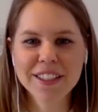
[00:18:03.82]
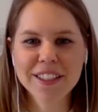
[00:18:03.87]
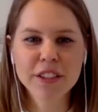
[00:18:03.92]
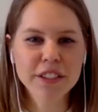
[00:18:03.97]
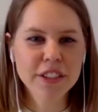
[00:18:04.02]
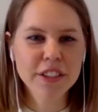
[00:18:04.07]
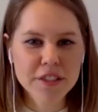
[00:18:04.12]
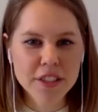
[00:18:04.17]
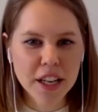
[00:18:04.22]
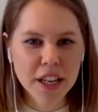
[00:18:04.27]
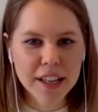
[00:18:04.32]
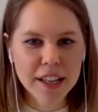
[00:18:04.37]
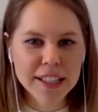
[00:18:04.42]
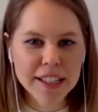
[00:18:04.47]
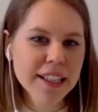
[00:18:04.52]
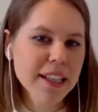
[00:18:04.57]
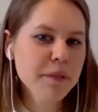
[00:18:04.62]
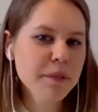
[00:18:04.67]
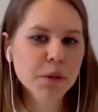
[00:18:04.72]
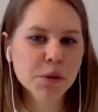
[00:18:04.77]
like yo-yo
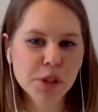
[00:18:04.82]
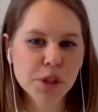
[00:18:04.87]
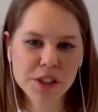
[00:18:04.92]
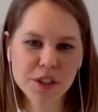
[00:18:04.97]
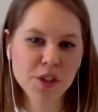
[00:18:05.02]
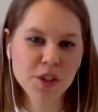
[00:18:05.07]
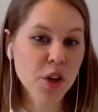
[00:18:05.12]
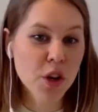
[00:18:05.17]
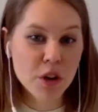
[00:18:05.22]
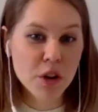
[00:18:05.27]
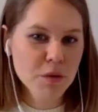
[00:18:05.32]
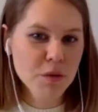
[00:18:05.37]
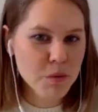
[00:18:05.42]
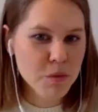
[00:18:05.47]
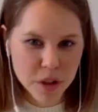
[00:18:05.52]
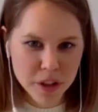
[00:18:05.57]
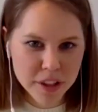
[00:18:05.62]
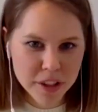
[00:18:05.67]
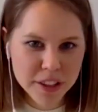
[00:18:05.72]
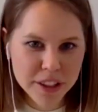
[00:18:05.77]
dieting. It will just not
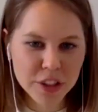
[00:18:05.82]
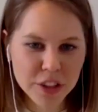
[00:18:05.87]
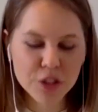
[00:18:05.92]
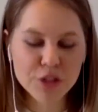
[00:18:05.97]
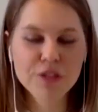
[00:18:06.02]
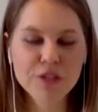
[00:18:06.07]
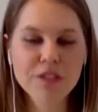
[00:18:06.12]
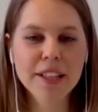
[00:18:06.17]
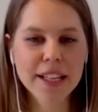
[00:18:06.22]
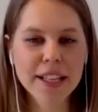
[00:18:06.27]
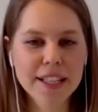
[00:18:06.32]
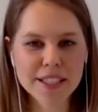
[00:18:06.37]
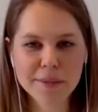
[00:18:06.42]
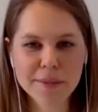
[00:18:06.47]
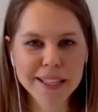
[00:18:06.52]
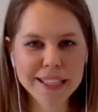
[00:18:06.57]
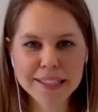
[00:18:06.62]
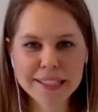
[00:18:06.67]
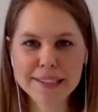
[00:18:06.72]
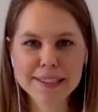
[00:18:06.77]
work. You need to
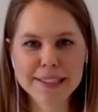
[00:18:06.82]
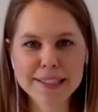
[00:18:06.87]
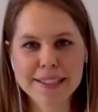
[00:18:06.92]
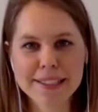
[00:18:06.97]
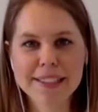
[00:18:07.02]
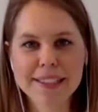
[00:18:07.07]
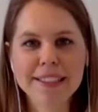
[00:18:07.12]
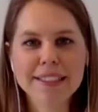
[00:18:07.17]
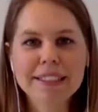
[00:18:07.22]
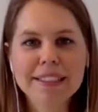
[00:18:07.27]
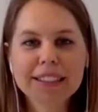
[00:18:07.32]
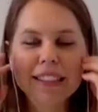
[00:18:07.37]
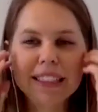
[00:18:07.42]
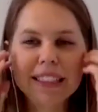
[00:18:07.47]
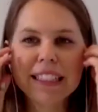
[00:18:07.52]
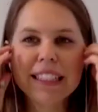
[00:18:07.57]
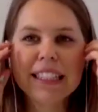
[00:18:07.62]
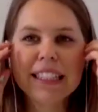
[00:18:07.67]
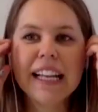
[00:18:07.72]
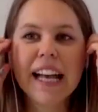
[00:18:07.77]
be consistent.
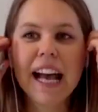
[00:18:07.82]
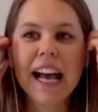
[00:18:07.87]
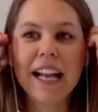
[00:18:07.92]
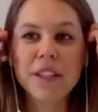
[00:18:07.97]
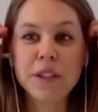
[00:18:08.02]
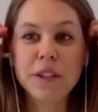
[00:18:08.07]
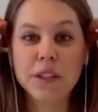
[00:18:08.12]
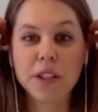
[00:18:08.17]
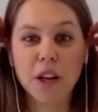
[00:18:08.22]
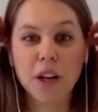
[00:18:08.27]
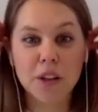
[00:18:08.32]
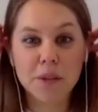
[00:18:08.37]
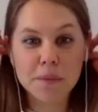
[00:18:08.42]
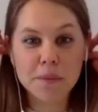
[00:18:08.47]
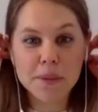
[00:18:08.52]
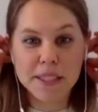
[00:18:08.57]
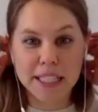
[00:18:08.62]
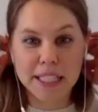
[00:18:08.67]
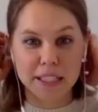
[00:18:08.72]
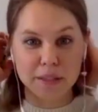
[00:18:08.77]
And your
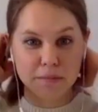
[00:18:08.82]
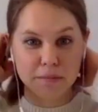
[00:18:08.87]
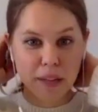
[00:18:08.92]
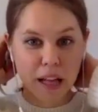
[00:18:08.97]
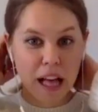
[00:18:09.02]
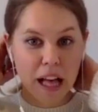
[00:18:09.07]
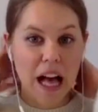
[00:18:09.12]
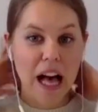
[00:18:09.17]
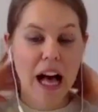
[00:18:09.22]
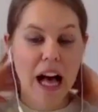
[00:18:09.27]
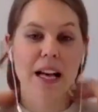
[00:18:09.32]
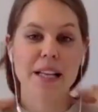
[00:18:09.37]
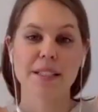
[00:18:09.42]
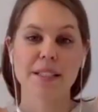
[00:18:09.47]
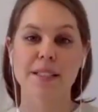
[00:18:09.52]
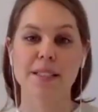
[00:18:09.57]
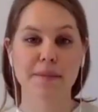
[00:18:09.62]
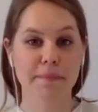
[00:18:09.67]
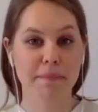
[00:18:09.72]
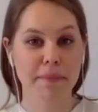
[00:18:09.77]
comms team are
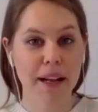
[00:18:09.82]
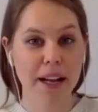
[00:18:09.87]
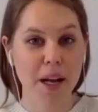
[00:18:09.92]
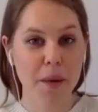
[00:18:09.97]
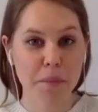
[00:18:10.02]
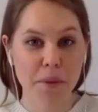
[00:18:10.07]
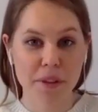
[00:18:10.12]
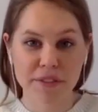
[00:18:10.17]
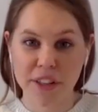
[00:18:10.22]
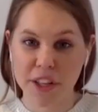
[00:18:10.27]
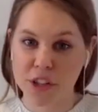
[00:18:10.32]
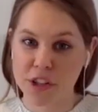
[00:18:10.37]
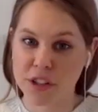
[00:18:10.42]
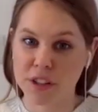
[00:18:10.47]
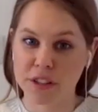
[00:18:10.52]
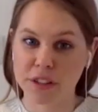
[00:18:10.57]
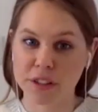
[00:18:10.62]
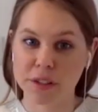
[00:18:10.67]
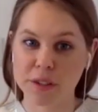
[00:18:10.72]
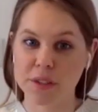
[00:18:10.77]
smart
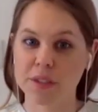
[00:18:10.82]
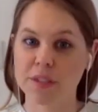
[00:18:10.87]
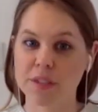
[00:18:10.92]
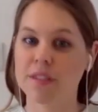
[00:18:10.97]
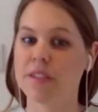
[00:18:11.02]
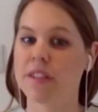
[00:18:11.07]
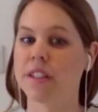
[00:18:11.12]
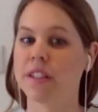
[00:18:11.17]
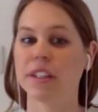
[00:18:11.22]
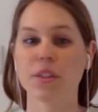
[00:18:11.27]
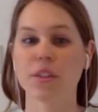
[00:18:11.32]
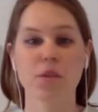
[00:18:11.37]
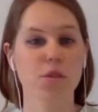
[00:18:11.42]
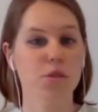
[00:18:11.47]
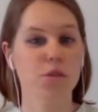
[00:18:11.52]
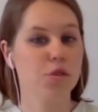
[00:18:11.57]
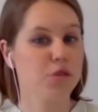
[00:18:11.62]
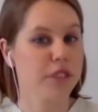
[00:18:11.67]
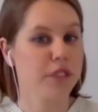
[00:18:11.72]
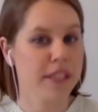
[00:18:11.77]
professionals, they're
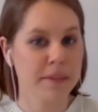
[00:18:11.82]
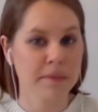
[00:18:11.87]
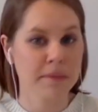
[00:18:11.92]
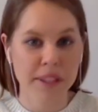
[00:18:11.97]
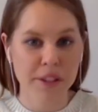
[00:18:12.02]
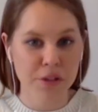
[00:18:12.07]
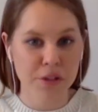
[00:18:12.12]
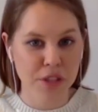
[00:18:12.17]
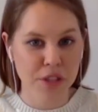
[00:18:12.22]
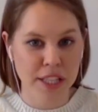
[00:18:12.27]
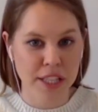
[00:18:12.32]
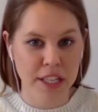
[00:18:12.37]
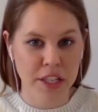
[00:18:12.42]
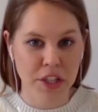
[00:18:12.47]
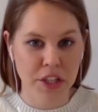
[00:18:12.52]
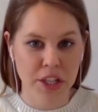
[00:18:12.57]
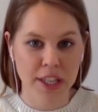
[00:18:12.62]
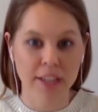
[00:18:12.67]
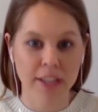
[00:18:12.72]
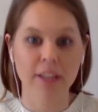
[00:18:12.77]
extremely
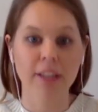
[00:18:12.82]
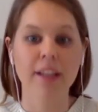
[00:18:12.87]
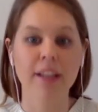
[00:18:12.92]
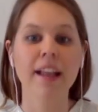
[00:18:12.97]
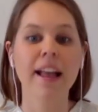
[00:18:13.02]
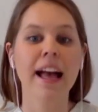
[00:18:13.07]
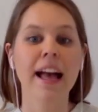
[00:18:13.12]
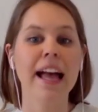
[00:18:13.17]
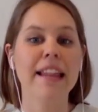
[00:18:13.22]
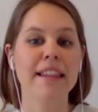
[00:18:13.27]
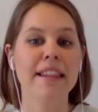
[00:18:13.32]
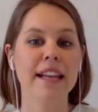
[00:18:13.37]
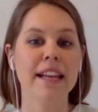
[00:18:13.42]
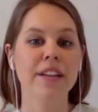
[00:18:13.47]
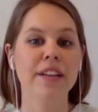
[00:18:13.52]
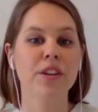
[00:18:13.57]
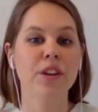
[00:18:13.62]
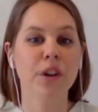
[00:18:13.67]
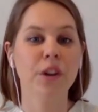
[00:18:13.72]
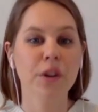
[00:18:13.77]
strategic, and they
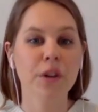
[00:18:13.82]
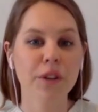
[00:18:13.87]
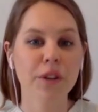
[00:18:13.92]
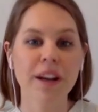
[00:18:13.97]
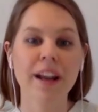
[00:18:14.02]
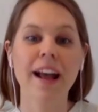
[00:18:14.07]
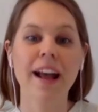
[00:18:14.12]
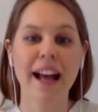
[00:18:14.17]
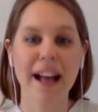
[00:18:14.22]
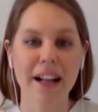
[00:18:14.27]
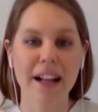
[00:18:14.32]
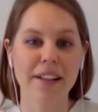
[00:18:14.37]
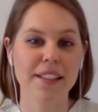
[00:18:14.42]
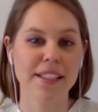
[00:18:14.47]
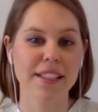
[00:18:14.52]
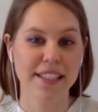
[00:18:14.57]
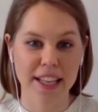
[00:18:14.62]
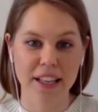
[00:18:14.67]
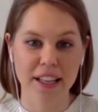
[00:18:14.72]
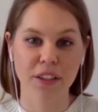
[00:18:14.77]
know how
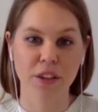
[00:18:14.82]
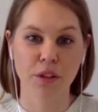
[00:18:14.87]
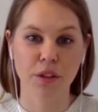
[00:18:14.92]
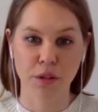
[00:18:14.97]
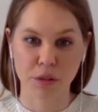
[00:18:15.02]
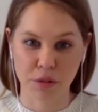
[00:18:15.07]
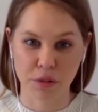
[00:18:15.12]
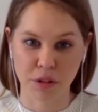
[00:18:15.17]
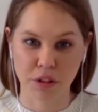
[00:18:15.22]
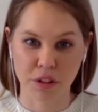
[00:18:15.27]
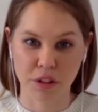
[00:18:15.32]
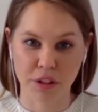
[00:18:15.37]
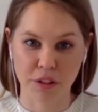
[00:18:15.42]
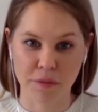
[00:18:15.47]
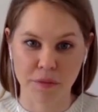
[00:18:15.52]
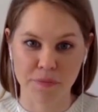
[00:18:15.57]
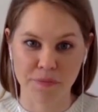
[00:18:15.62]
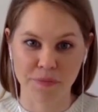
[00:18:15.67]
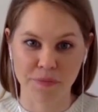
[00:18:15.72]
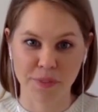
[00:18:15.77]
to get you through
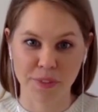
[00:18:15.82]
